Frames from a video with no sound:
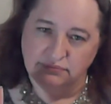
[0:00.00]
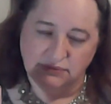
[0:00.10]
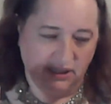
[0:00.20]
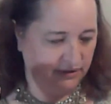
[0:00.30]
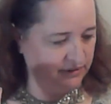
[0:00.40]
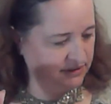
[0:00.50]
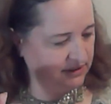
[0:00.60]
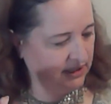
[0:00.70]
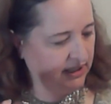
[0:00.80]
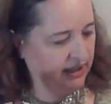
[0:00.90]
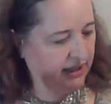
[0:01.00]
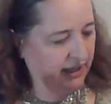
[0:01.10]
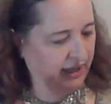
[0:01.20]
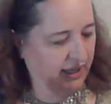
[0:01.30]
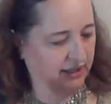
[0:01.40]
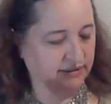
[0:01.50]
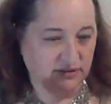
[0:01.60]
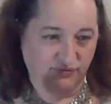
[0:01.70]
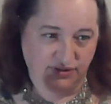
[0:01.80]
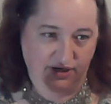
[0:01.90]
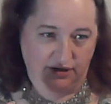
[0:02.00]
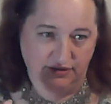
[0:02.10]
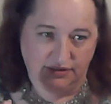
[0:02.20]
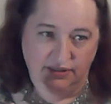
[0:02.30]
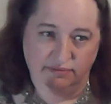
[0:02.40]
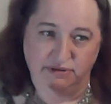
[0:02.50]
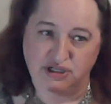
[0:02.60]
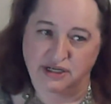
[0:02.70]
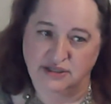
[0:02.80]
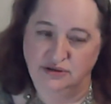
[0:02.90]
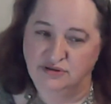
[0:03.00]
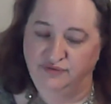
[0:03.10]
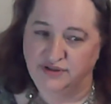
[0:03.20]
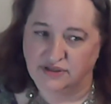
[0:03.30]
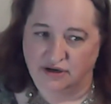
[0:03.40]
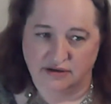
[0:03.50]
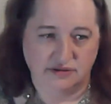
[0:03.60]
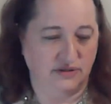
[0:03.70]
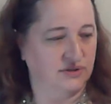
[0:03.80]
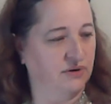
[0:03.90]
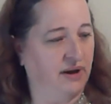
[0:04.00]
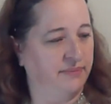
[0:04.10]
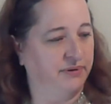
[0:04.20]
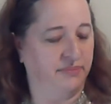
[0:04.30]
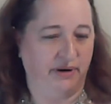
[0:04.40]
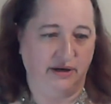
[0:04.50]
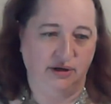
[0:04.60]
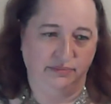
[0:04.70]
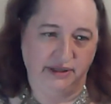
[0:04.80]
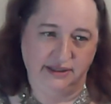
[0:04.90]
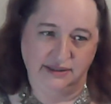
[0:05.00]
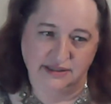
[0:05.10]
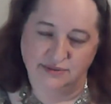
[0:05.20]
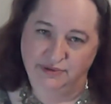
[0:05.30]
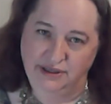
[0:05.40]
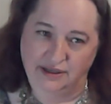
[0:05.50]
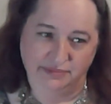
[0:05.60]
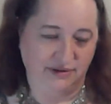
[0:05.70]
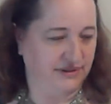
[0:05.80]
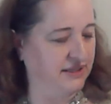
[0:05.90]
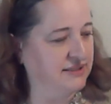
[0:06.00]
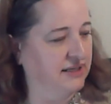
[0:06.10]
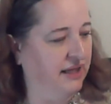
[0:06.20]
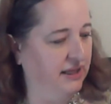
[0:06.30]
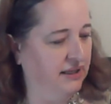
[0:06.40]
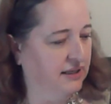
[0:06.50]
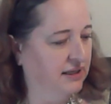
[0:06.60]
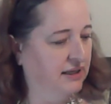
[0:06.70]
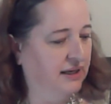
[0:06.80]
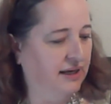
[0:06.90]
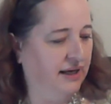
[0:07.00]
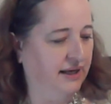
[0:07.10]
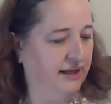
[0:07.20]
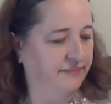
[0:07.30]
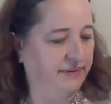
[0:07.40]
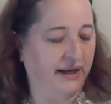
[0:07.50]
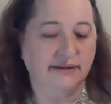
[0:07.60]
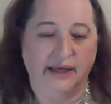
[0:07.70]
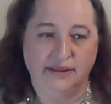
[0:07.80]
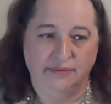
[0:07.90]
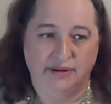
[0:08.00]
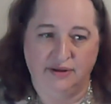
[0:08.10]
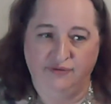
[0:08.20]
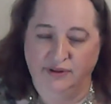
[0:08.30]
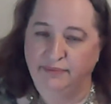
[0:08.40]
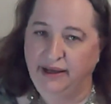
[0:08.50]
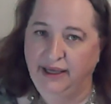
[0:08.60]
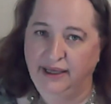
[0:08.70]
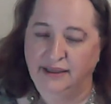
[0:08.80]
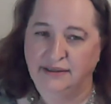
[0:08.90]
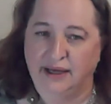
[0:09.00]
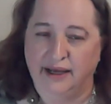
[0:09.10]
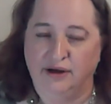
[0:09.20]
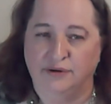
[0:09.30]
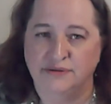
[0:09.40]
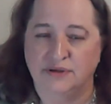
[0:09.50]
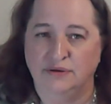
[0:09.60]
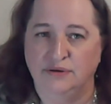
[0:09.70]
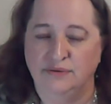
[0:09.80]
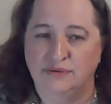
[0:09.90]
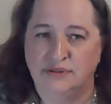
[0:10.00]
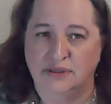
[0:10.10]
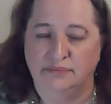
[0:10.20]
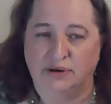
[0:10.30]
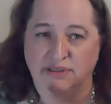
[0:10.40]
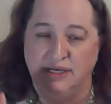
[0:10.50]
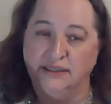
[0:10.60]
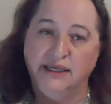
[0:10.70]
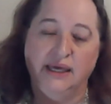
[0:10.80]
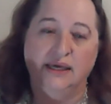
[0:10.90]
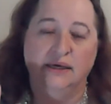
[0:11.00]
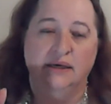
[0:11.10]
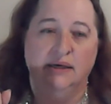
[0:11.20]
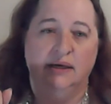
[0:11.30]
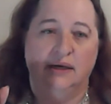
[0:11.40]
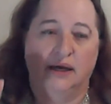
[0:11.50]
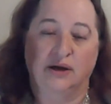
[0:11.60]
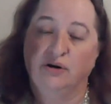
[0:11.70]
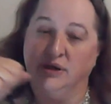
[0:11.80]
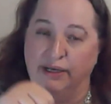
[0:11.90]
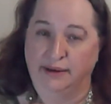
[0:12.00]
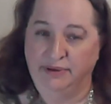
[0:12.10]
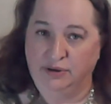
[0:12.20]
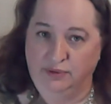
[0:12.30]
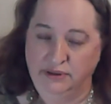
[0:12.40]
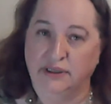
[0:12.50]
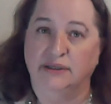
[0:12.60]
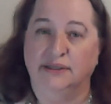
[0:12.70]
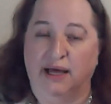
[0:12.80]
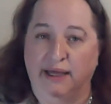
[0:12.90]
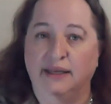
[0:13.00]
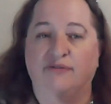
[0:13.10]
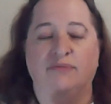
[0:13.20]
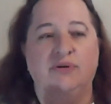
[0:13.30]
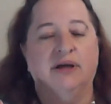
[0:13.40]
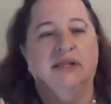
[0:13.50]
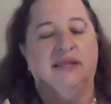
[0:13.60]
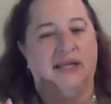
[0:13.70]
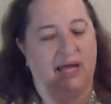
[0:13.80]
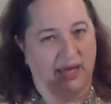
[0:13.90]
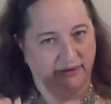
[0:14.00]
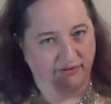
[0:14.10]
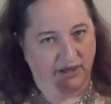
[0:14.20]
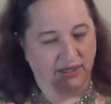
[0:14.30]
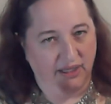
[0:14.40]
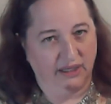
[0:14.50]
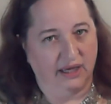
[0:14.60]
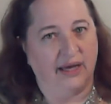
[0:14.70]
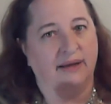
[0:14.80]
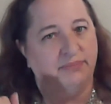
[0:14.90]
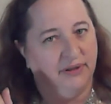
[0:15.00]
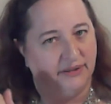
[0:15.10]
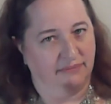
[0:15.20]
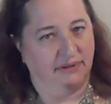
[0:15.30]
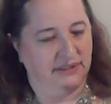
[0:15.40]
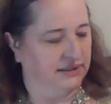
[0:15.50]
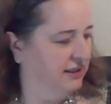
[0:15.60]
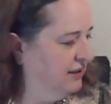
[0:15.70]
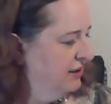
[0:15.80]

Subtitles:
cutters and this Fiskars, but she doesn't use Fiskars, so I put a brand new blade in this one and I'll be using it tonight. I like the way they feel in my hand. I also use the Martelli ergonomic one a lot. If I'm doing a lot of cutting, I pull out the Martelli.